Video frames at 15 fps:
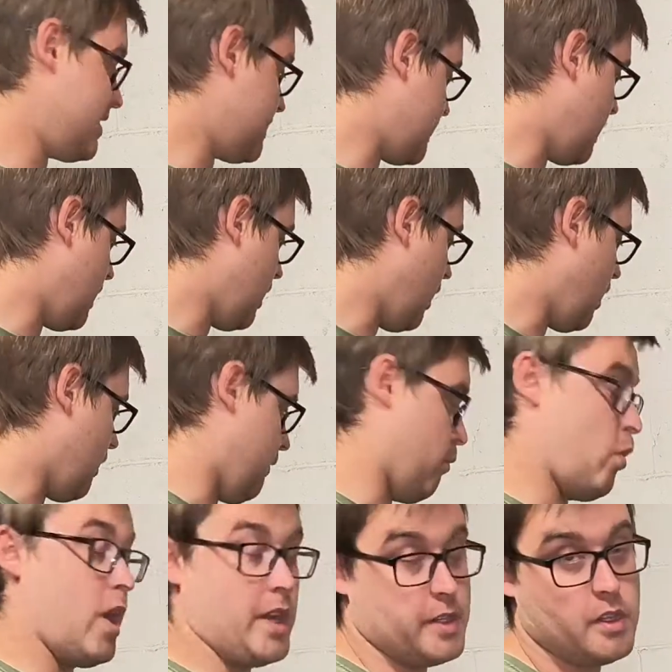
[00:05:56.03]
it's a lot of
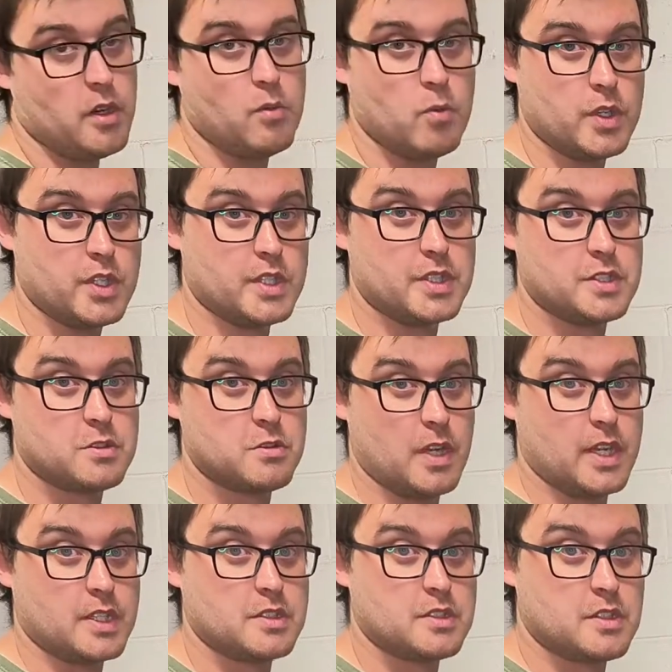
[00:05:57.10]
weight on one of these
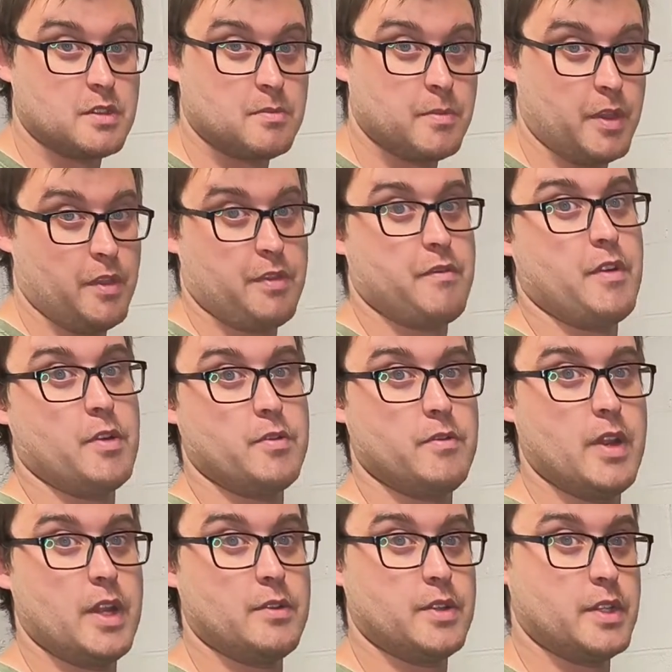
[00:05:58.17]
cranks being thrown
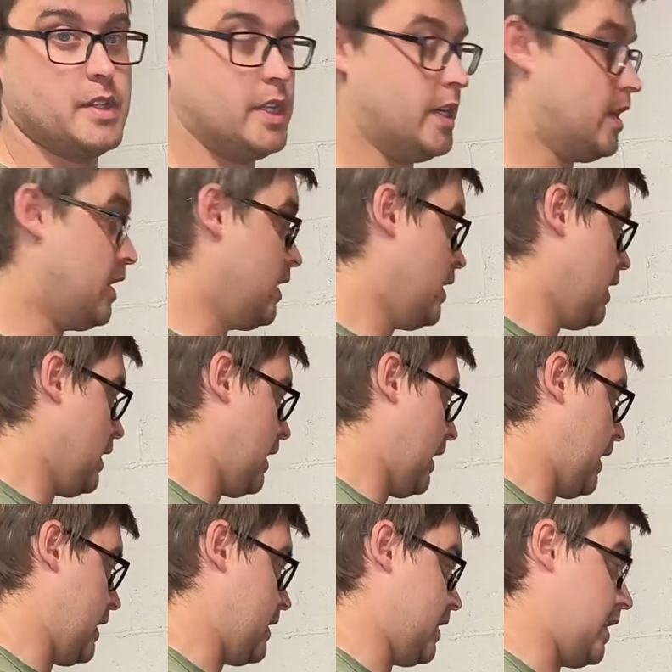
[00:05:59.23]
around in there,
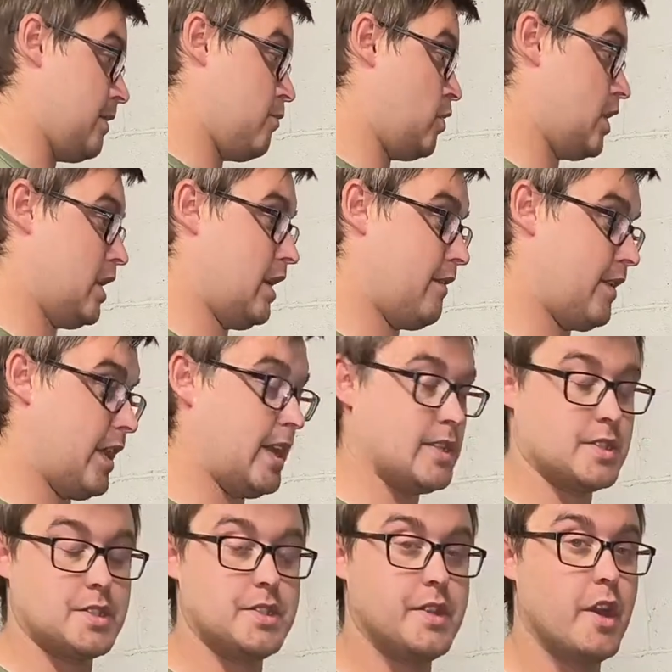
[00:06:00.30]
and the M111
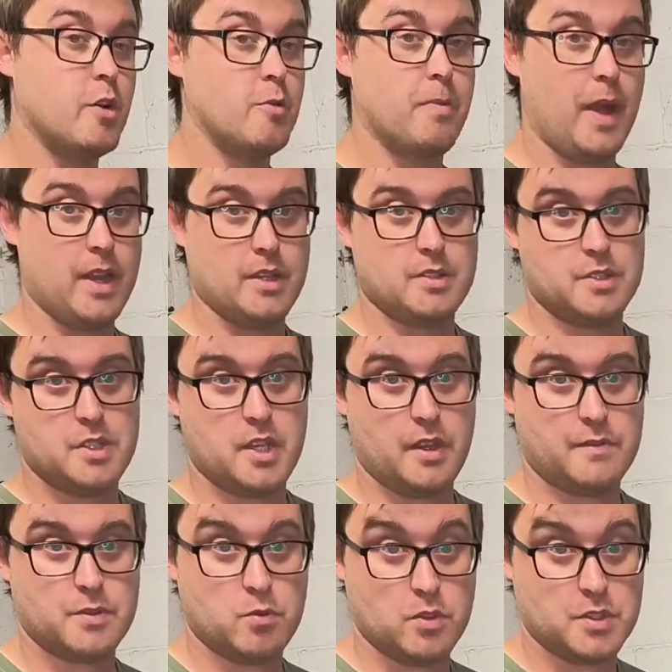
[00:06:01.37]
has no balance shafts